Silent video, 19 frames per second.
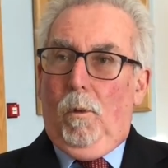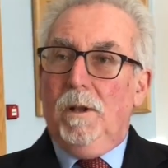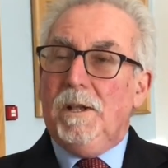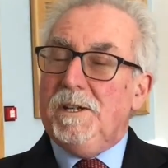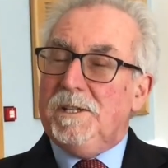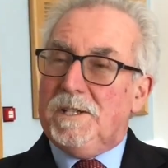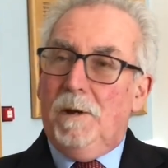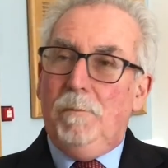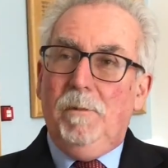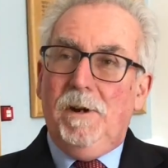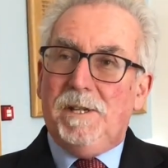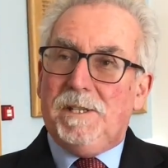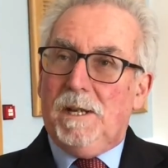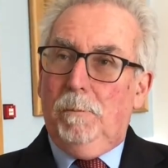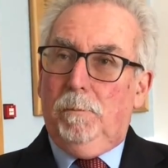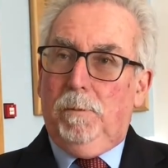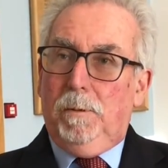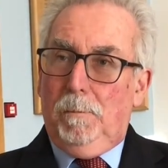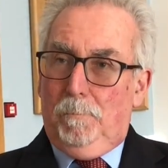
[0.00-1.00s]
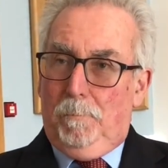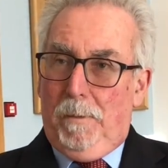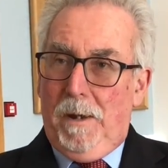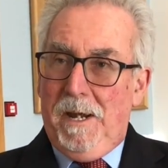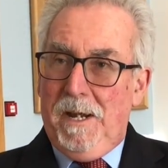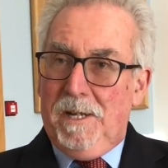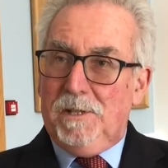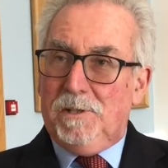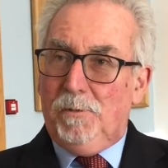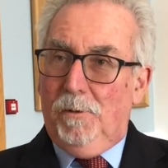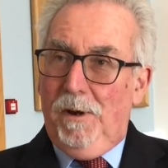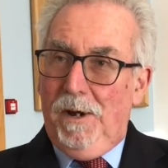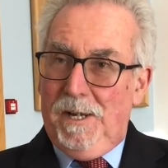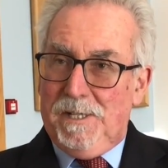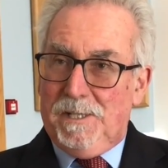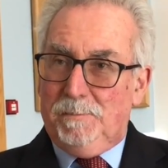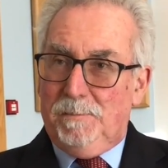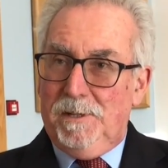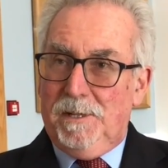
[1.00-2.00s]
Well, in some ways they're paying
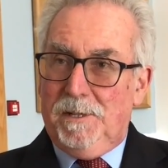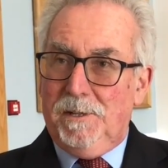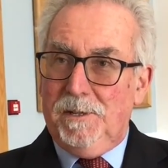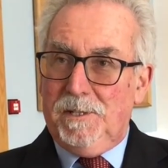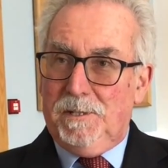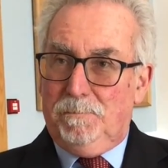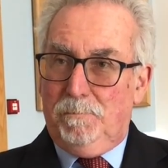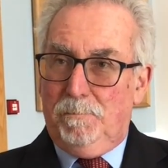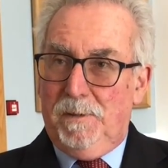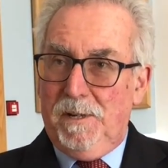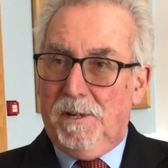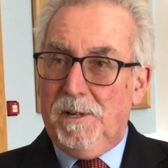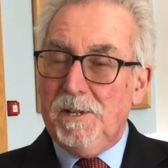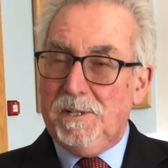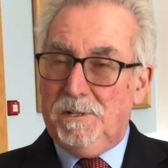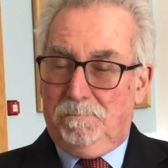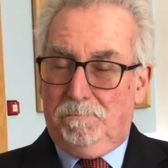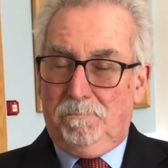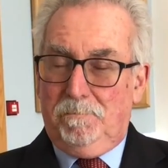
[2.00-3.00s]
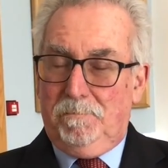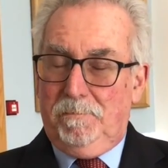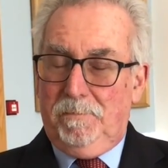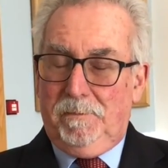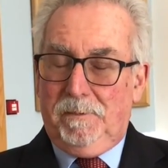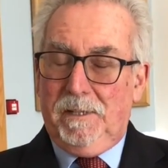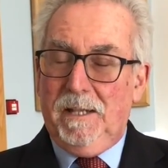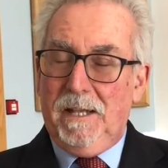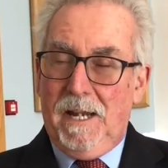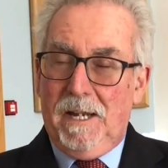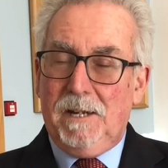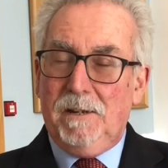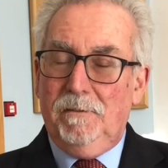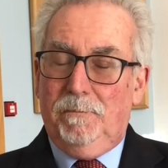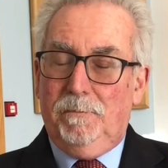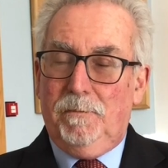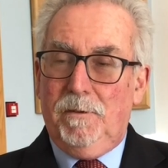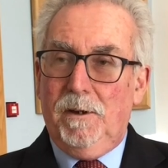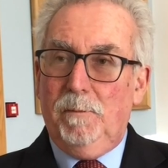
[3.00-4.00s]
twice because the lack
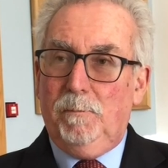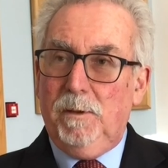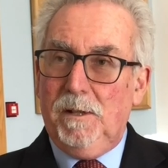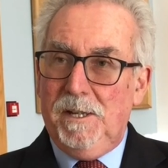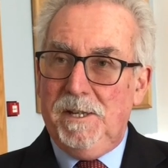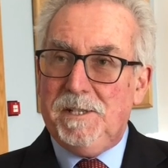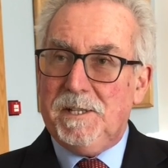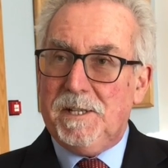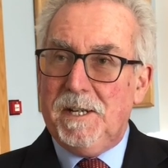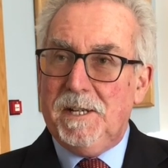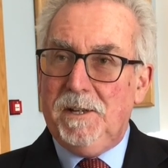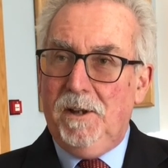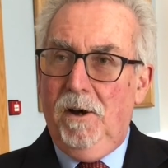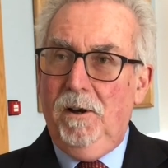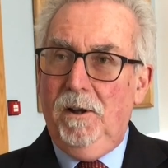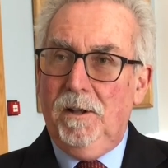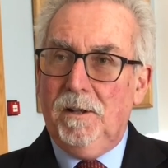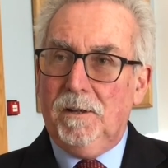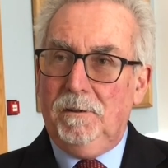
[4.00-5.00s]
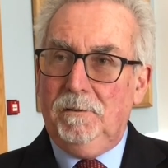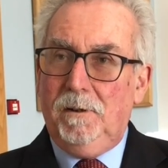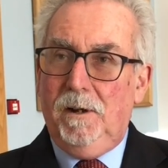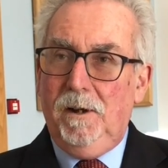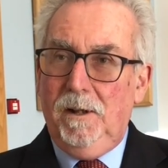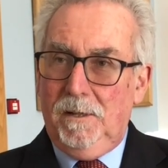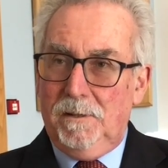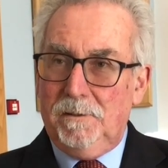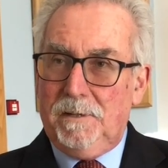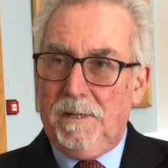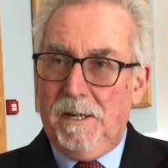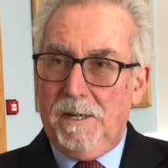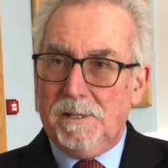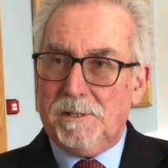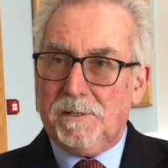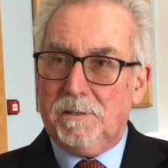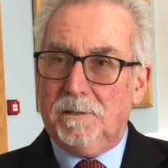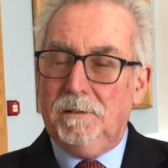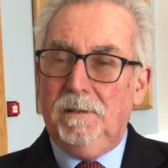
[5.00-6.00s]
of policing in Harlow
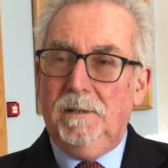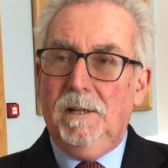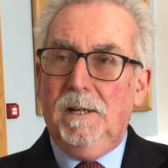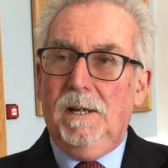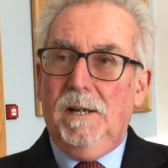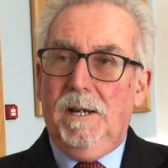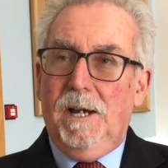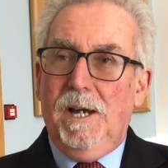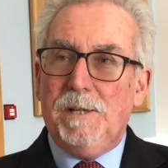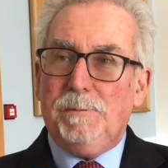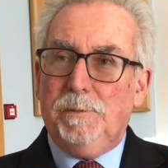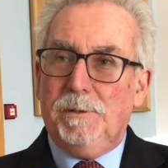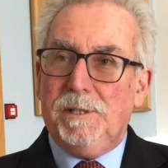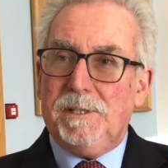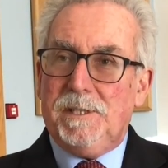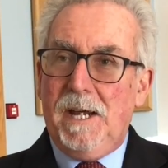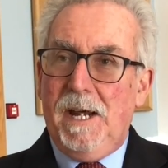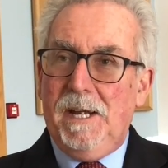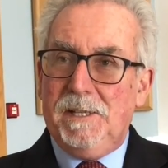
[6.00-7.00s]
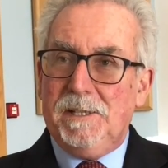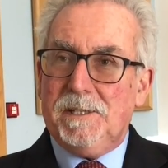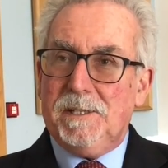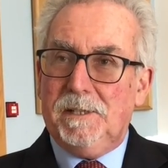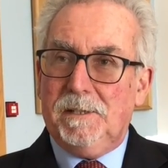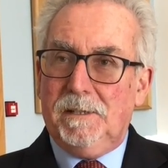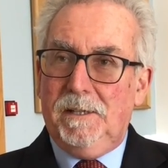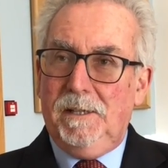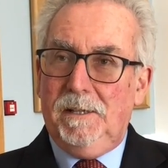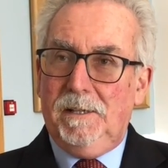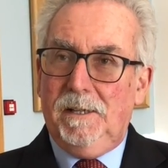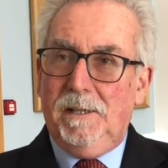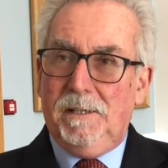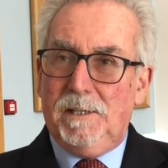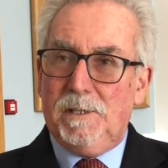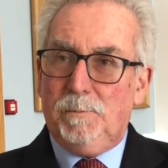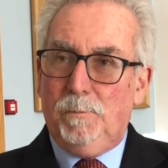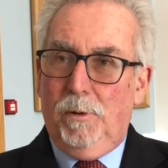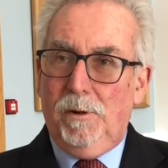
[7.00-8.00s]
Council has put its hands in
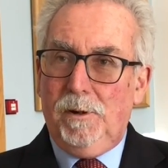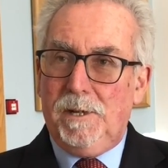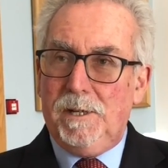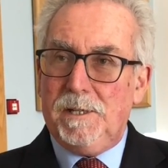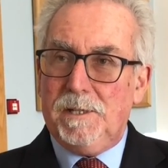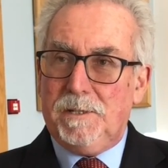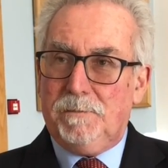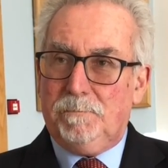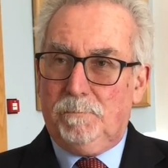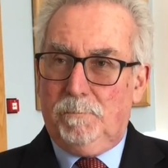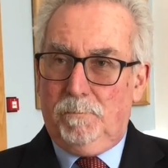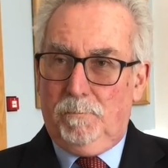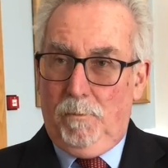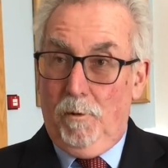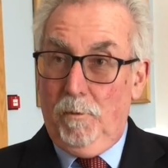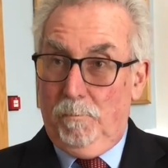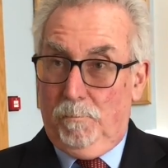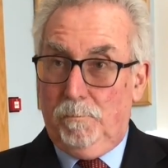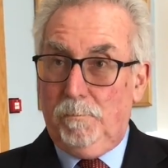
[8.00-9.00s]
its pockets, well,